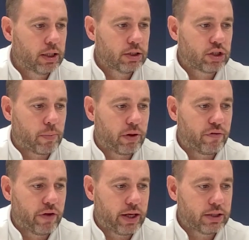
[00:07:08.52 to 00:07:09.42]
some of the
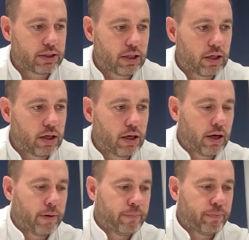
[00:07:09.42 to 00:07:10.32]
things
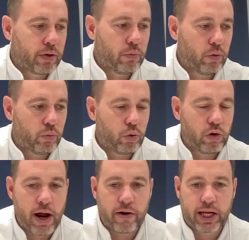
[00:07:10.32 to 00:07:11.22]
that
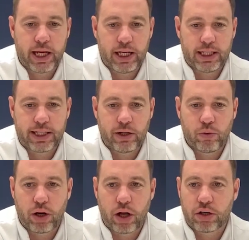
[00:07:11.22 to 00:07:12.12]
were our Achilles
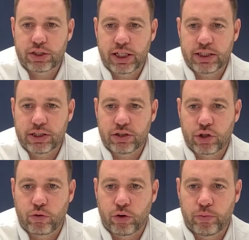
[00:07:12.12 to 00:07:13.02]
heel last season as a
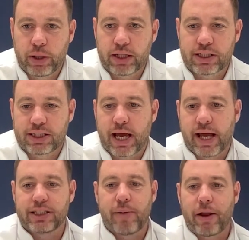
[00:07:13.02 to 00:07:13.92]
group. And as I say,
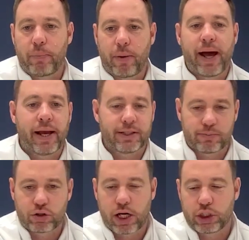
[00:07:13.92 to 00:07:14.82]
it's about the players.
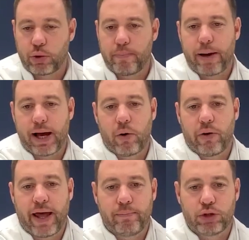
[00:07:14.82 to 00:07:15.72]
I'm trying to empower
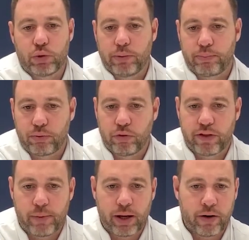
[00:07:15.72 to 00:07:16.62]
them to improve
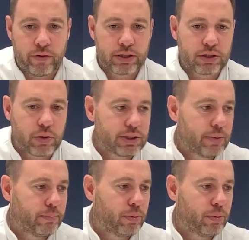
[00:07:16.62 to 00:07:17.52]
them areas. So it's
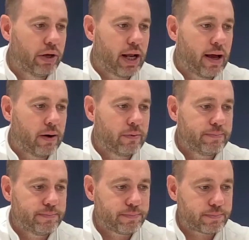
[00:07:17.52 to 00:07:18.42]
important now.